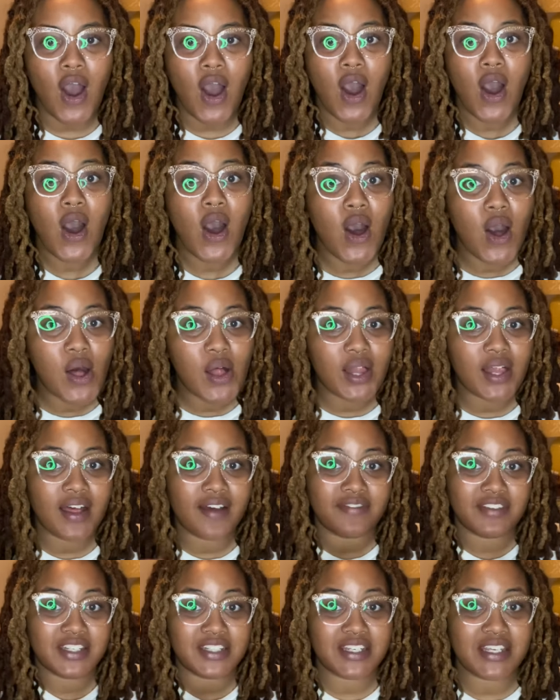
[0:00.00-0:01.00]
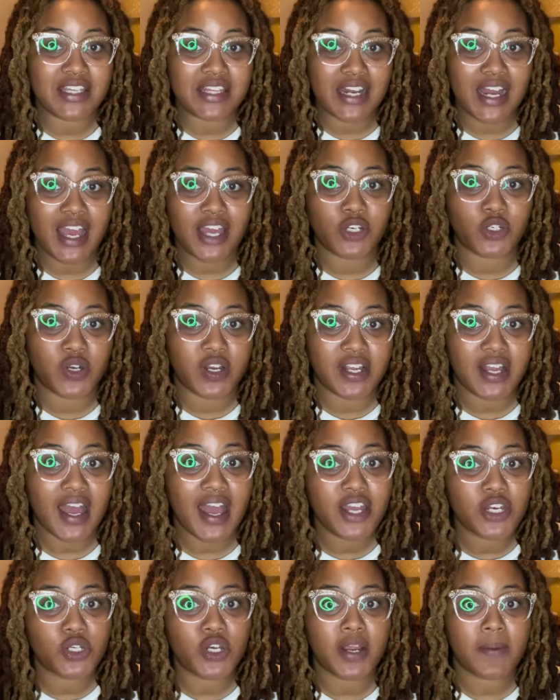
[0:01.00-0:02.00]
All of the tea that I had drank. I
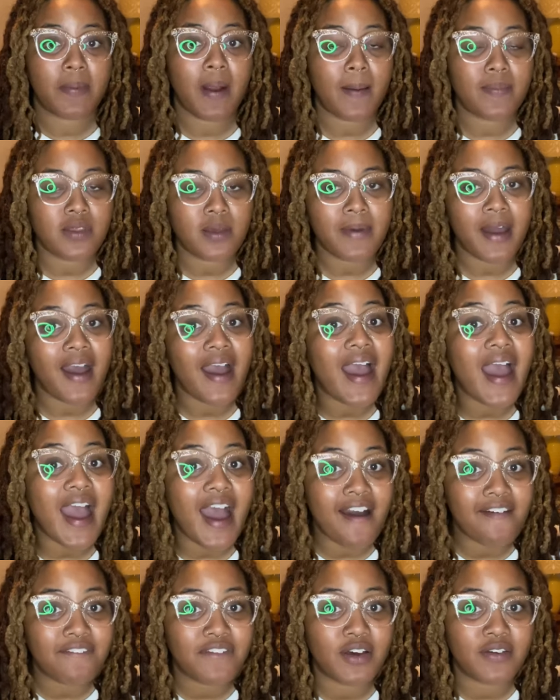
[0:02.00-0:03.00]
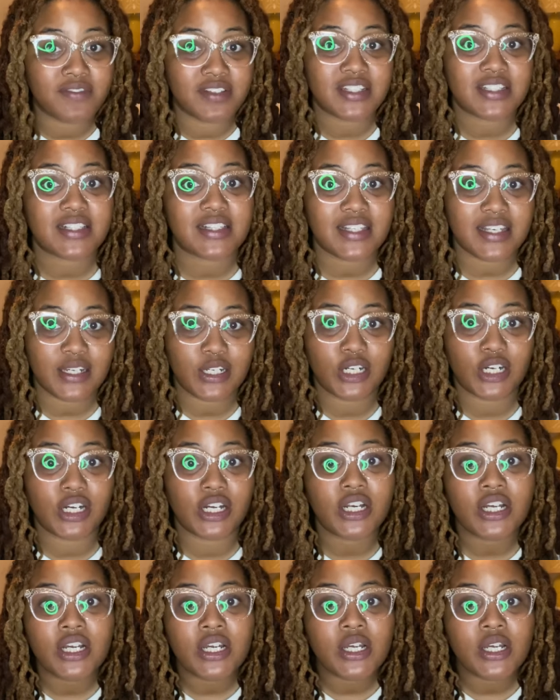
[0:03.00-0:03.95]
had drank probably about half of this liter